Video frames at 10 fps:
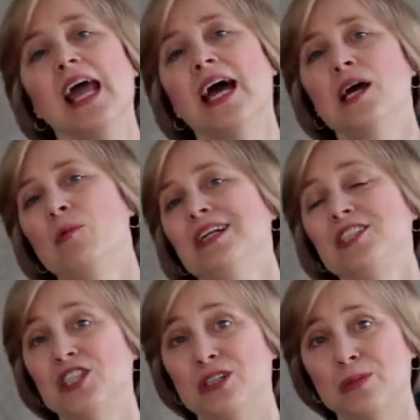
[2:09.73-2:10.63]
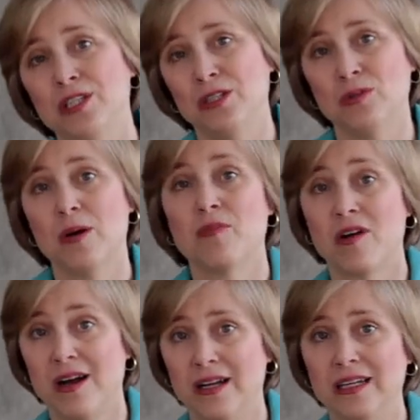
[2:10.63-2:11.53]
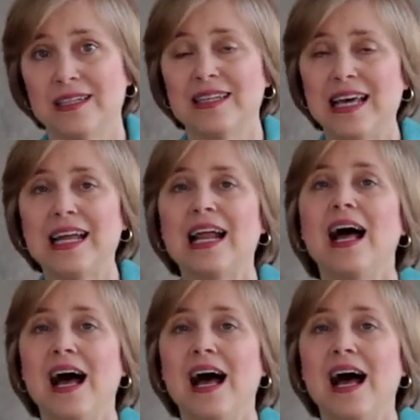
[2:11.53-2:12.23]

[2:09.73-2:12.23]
And I want to share with you a product that